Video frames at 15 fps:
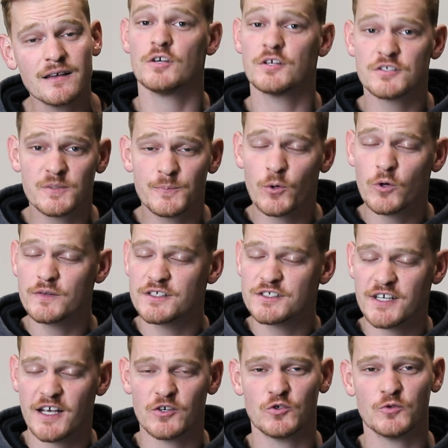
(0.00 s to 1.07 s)
You can support this
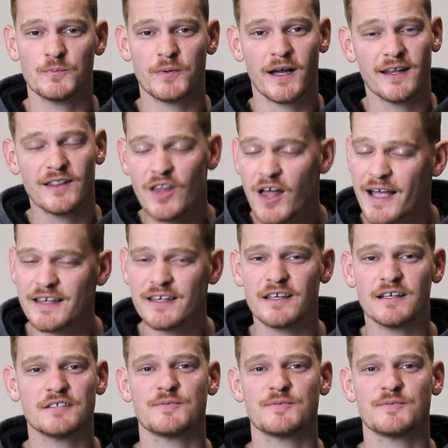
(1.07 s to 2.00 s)
channel by liking,